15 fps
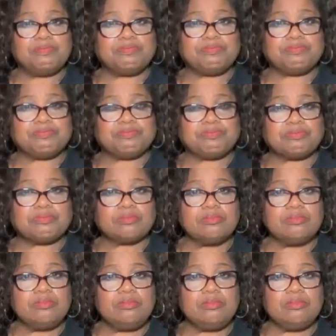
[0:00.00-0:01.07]

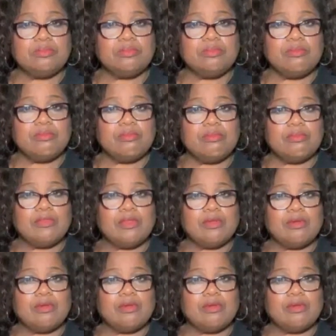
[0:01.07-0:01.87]
(no one is talking)